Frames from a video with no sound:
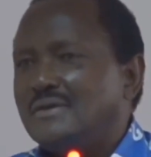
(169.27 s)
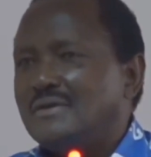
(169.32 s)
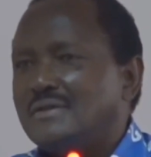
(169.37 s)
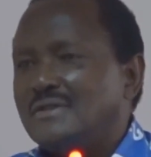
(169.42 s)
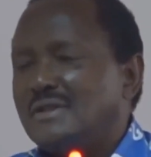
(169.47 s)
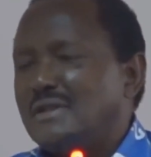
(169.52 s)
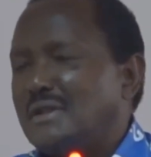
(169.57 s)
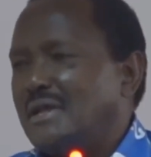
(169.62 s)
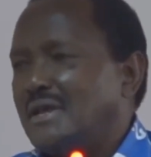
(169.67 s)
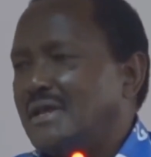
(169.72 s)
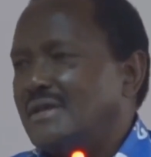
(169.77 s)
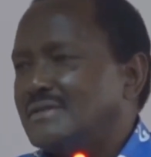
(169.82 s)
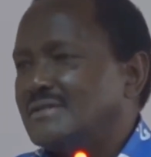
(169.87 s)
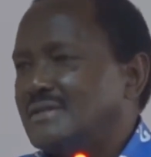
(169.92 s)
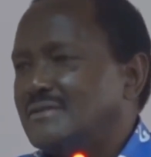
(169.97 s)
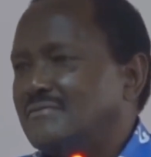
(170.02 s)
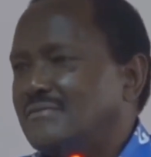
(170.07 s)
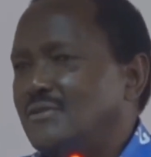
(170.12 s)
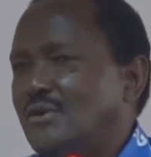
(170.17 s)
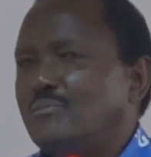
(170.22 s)

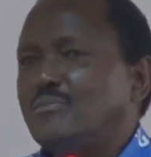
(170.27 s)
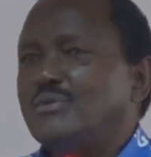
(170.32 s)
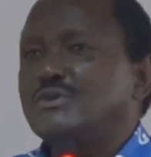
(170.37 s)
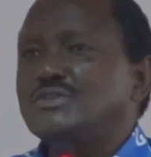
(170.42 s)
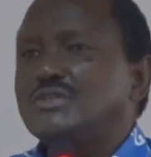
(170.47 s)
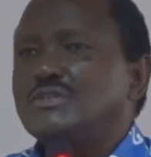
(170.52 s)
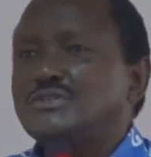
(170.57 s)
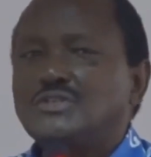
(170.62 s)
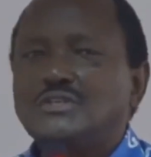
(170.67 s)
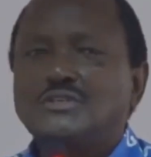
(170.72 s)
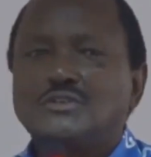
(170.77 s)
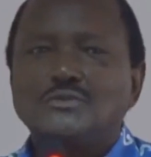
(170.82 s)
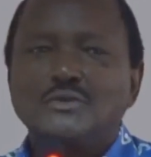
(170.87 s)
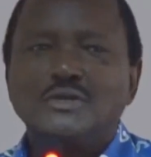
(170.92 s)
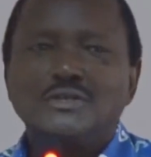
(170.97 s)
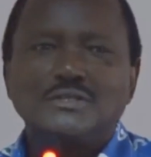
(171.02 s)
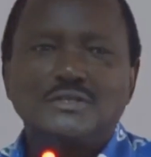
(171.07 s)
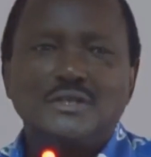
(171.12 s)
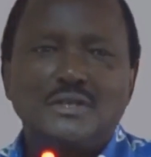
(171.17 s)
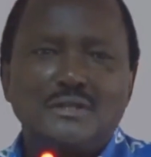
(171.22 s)
negative, the opposite
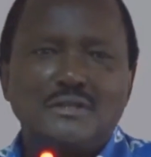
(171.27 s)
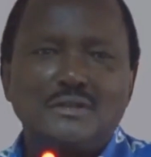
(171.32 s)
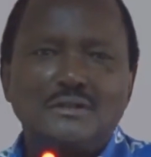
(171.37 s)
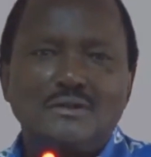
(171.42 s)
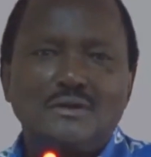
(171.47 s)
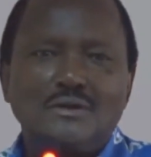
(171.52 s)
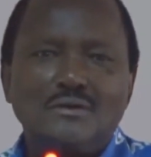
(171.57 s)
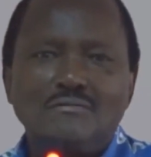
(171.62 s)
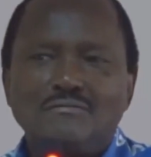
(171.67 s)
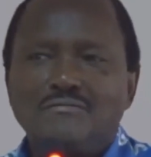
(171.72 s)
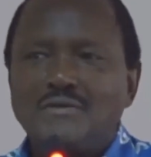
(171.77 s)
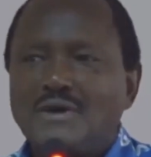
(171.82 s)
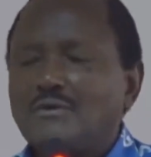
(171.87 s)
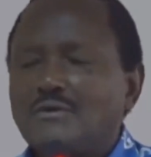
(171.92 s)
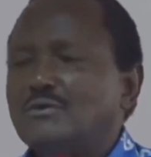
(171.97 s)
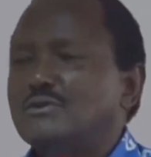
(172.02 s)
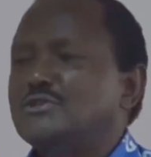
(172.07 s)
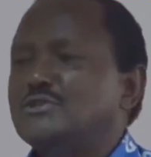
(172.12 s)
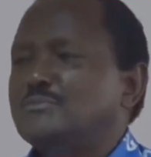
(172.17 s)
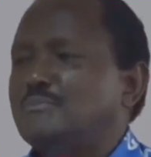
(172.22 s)
situation of a
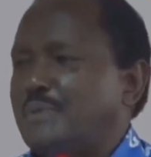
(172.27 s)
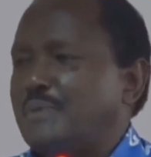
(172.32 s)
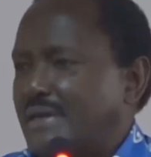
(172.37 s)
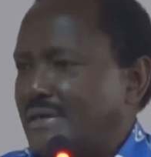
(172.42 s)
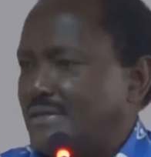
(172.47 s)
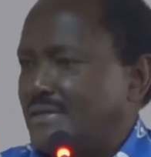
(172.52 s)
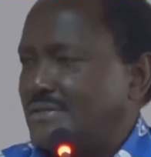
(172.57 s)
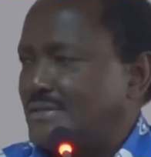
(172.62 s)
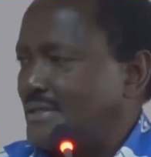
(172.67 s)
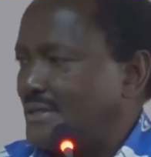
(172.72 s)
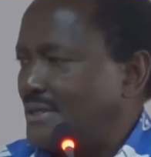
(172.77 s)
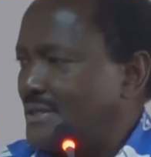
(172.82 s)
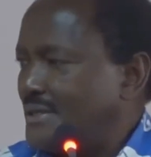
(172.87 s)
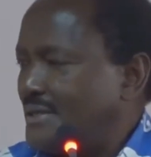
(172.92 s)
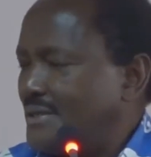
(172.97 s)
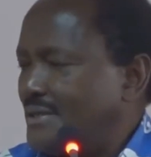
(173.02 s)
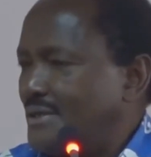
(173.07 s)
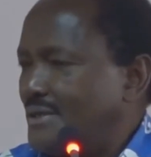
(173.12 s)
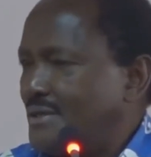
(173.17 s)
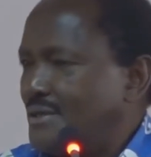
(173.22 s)
conspiracy
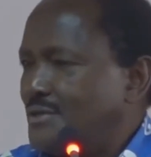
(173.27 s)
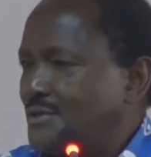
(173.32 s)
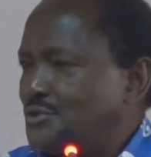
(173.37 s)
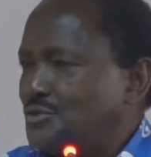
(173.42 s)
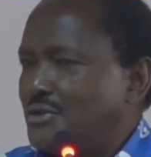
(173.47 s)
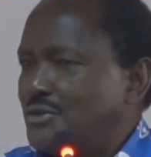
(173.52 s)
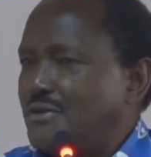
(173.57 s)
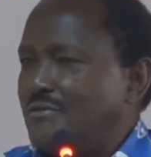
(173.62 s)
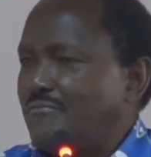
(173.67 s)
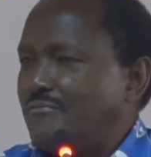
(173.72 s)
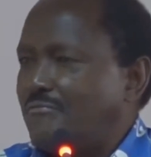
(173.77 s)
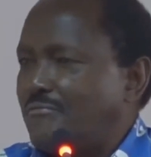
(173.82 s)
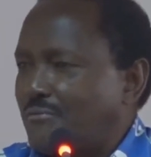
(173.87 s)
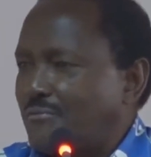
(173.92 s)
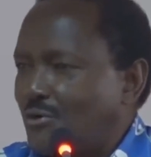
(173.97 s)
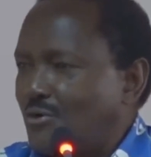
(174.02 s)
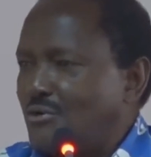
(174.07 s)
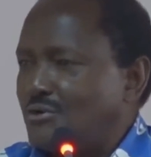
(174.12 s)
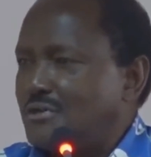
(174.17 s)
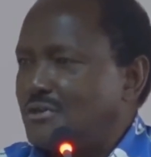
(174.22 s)
to
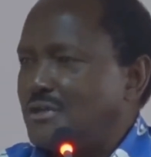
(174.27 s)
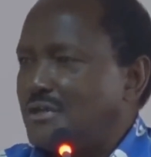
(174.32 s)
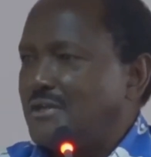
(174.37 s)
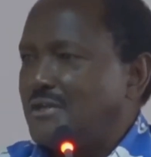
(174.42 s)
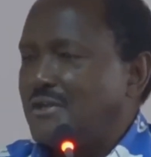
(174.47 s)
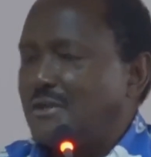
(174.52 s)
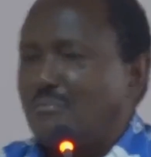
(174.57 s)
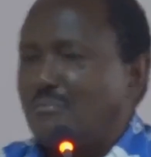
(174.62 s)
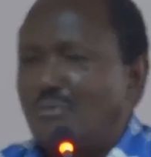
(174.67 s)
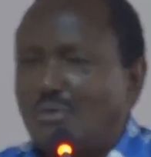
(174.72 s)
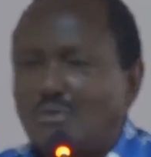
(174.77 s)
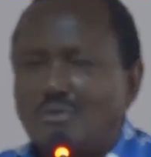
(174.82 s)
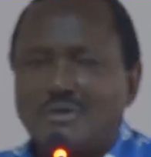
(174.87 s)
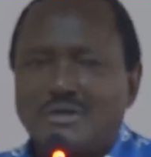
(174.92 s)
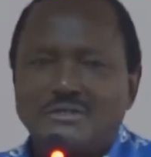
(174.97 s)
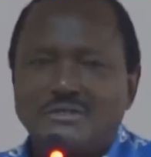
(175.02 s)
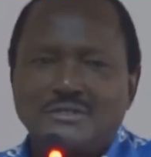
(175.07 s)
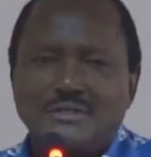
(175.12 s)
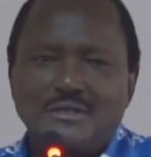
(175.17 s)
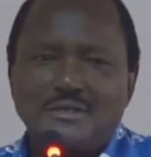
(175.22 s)
defraud
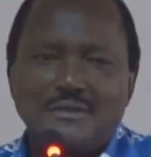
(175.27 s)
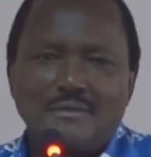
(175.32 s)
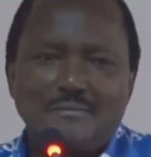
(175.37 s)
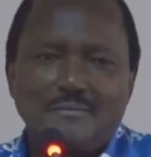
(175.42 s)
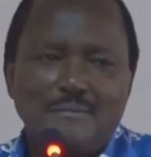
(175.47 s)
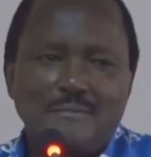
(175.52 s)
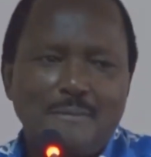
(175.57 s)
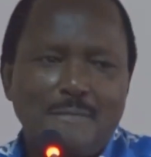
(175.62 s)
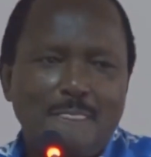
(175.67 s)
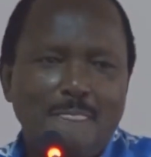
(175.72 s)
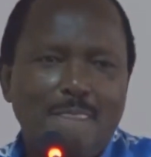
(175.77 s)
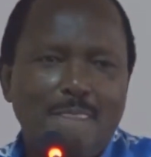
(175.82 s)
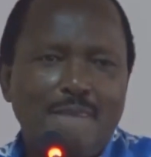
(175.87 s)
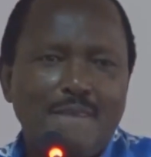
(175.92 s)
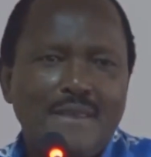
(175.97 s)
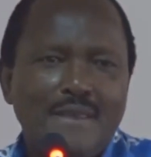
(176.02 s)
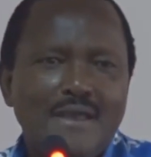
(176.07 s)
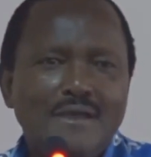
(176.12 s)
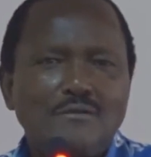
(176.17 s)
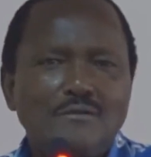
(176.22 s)
democracy.
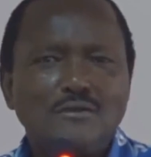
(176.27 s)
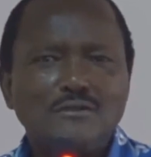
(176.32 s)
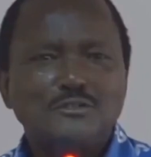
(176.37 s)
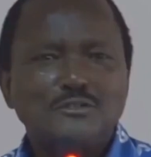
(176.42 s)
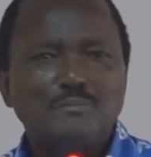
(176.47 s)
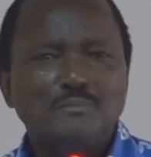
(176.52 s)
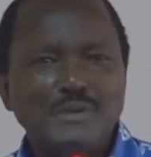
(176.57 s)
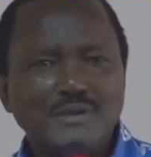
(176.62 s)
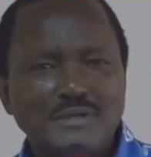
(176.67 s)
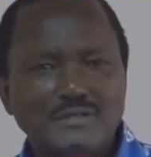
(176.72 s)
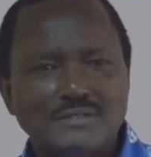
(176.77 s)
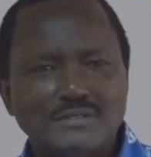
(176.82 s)
Last